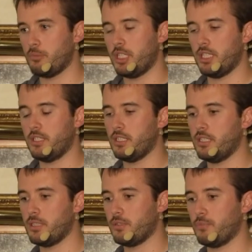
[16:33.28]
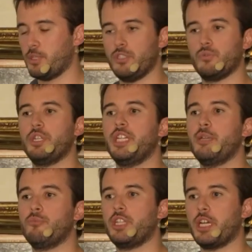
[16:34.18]
updated, when you
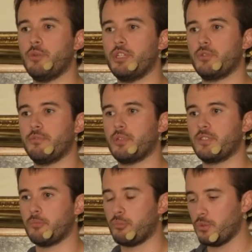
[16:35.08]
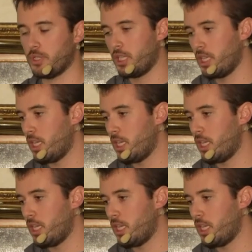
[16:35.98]
rename a directory, for example,